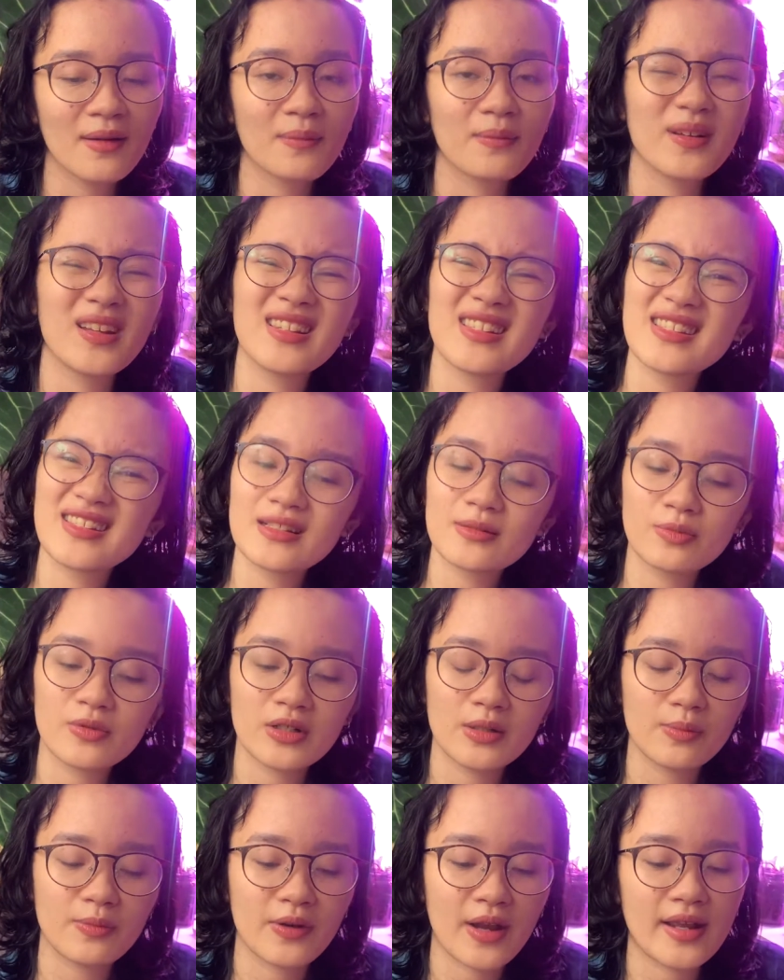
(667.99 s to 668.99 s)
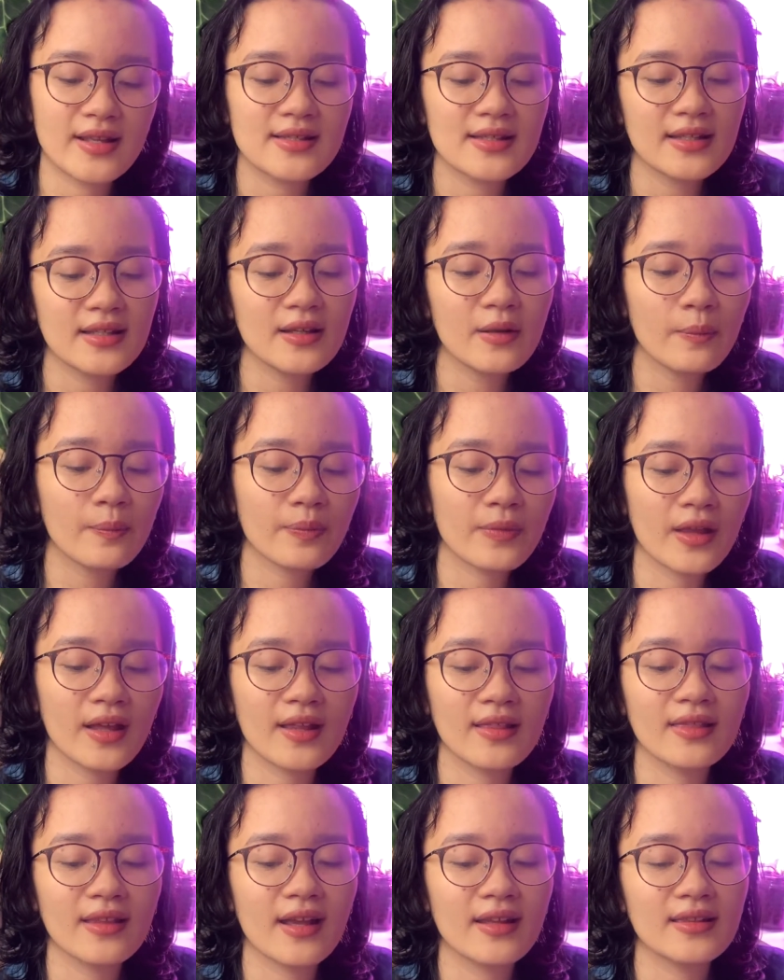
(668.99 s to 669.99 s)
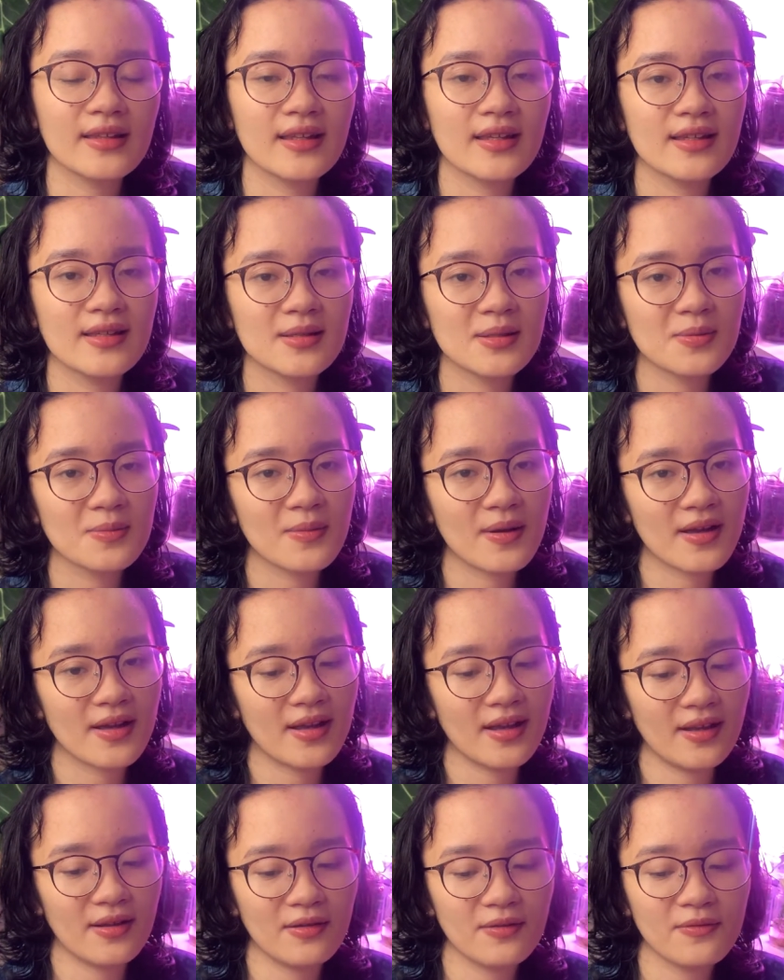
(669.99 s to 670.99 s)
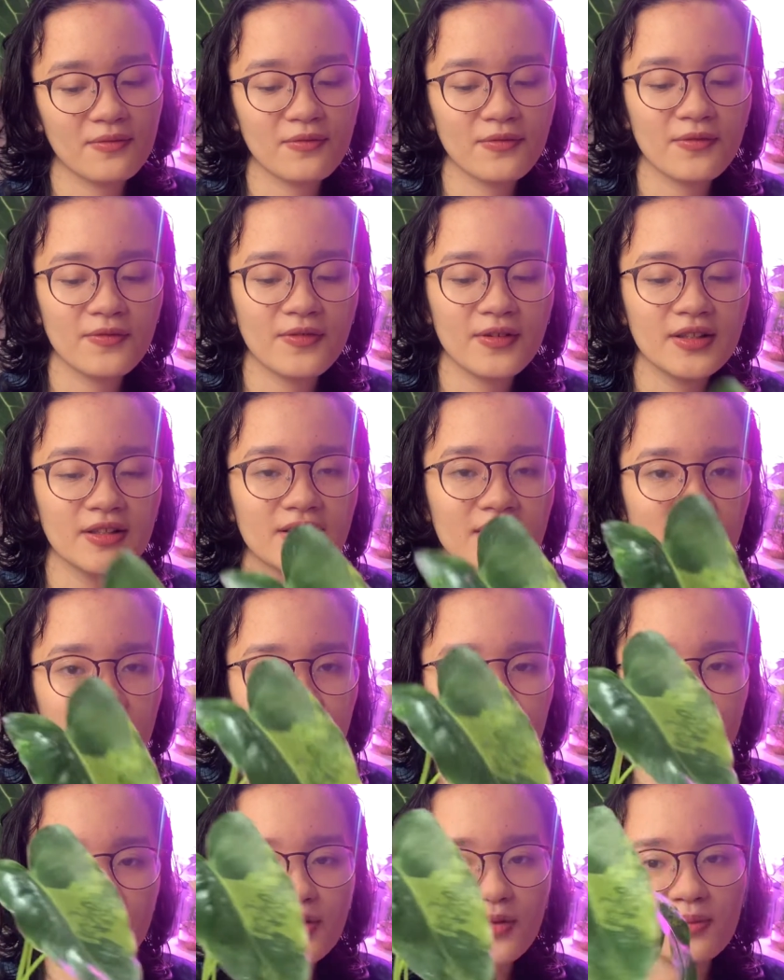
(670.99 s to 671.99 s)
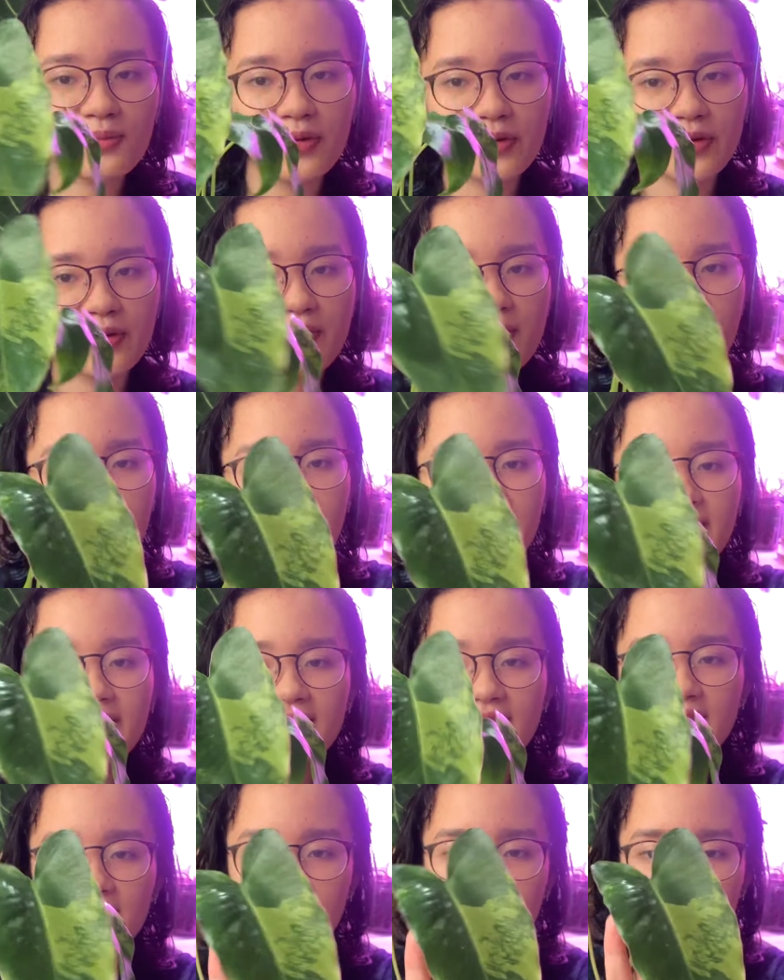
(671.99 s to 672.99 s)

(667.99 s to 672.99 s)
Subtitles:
but it's still pretty pricey, and that is my Philodendron Marks